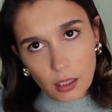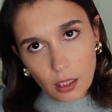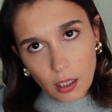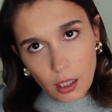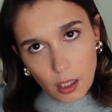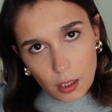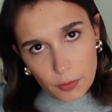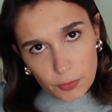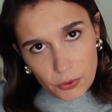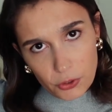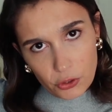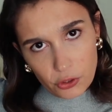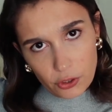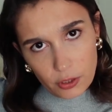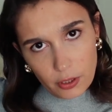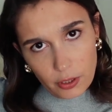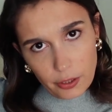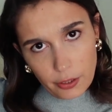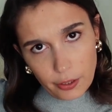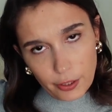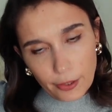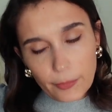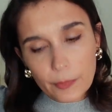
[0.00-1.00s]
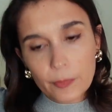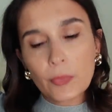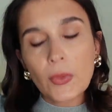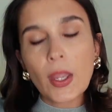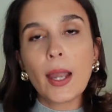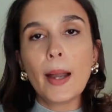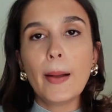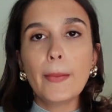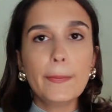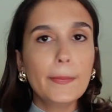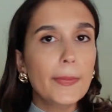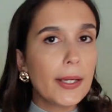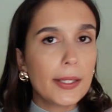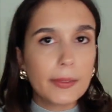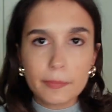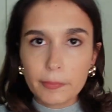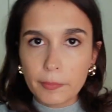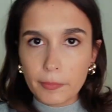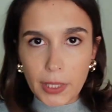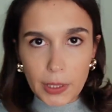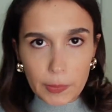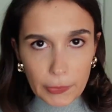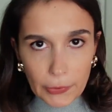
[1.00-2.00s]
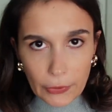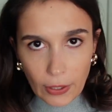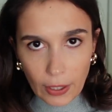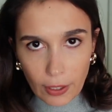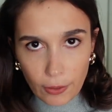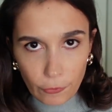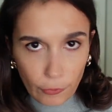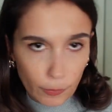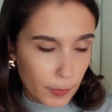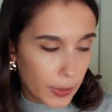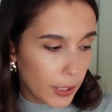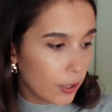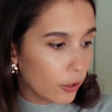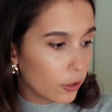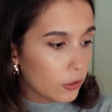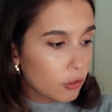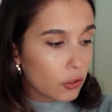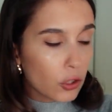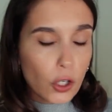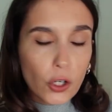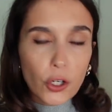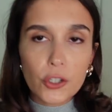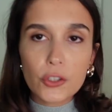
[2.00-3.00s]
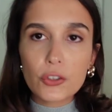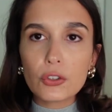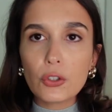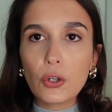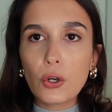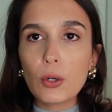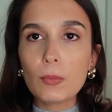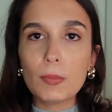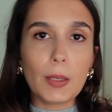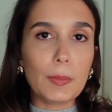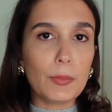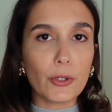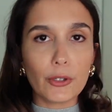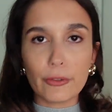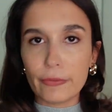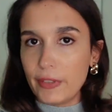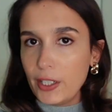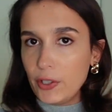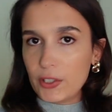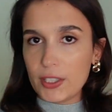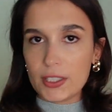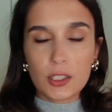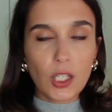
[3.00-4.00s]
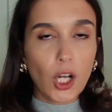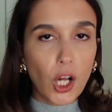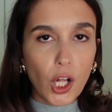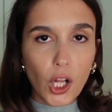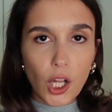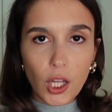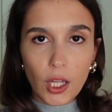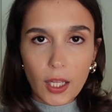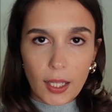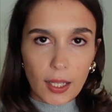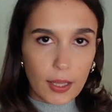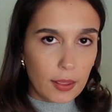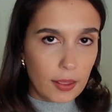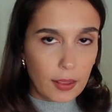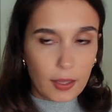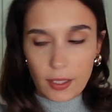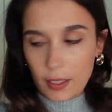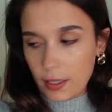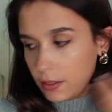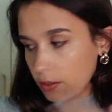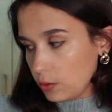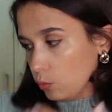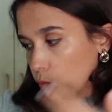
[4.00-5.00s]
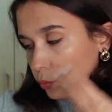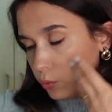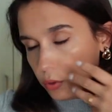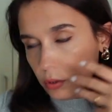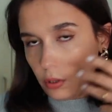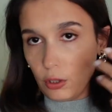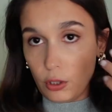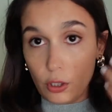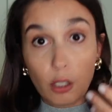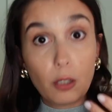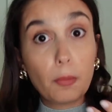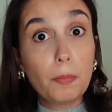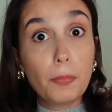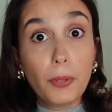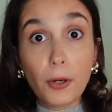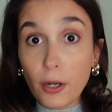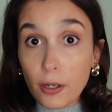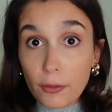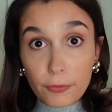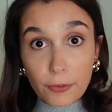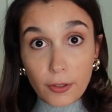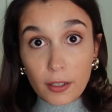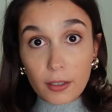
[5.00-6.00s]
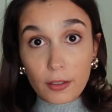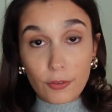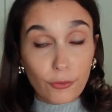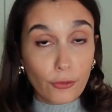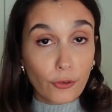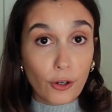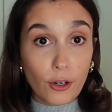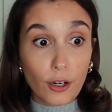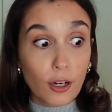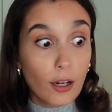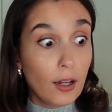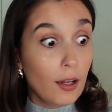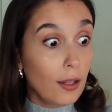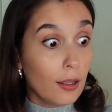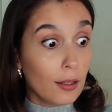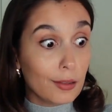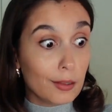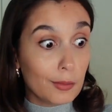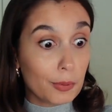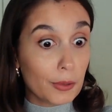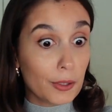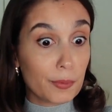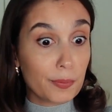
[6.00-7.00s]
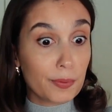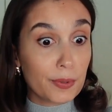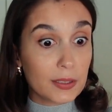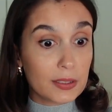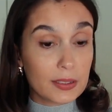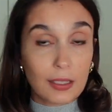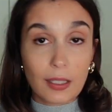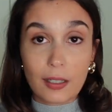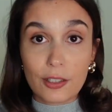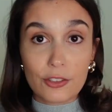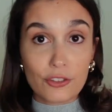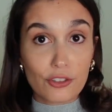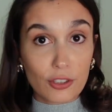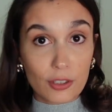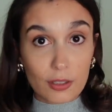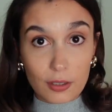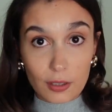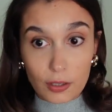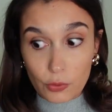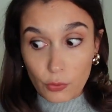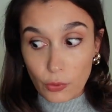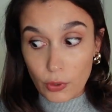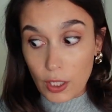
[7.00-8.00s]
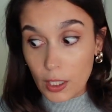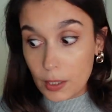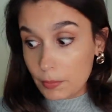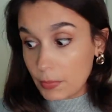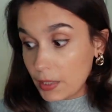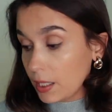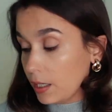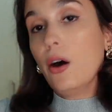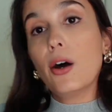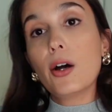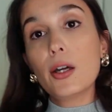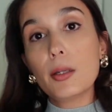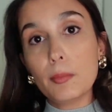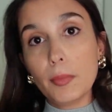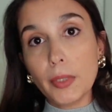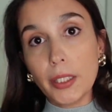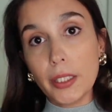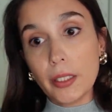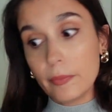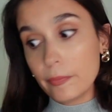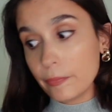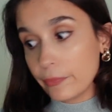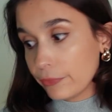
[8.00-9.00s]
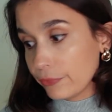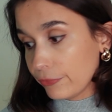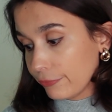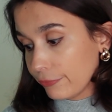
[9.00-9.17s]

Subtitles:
option here, but maybe you have a bigger torso, maybe you're very tall, and this would look perfect for the purpose that I just described. On me,